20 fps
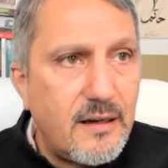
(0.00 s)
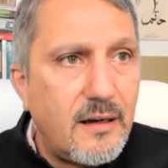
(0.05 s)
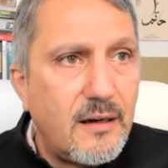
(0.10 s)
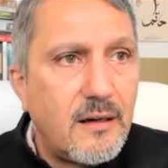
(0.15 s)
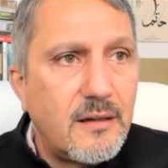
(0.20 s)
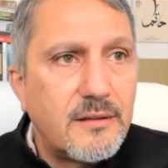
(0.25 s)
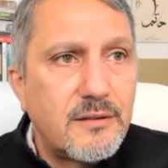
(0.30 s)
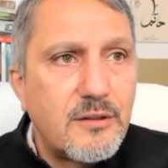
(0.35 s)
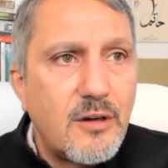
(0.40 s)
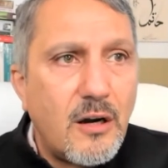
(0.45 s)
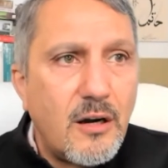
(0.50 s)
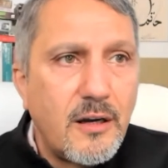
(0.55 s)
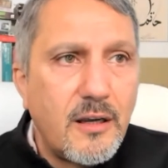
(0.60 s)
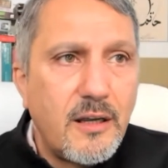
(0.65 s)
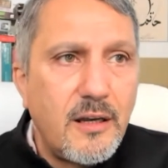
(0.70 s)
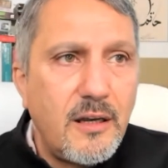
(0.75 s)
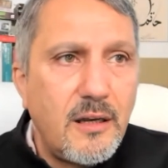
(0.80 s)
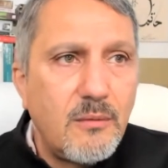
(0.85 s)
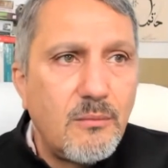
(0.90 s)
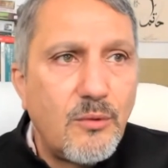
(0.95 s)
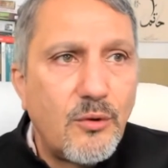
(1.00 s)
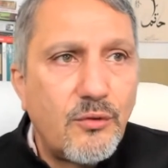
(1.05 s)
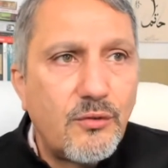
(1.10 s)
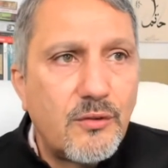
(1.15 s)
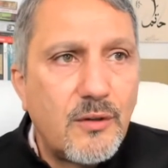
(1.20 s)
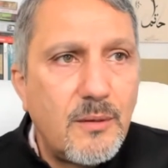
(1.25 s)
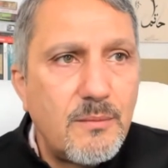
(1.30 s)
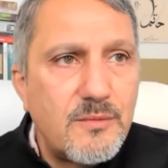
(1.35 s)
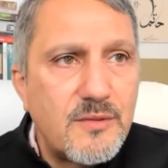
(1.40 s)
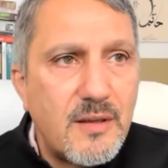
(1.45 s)
are targeting
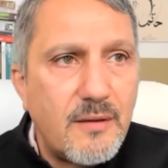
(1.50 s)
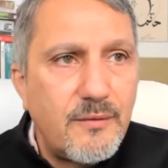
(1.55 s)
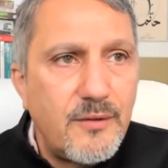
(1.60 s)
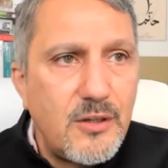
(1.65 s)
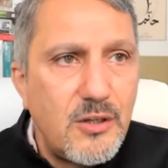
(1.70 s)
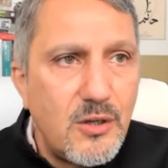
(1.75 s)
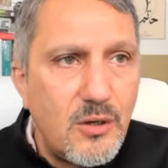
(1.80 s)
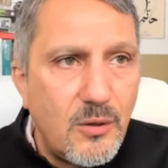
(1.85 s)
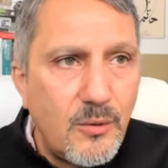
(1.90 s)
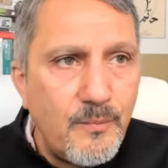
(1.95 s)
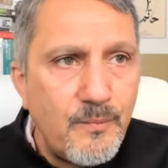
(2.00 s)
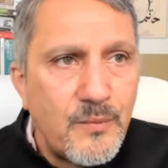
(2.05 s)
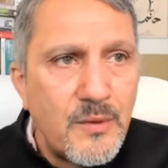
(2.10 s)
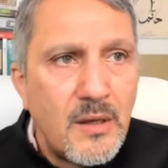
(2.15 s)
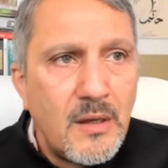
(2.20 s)
Muslims. A video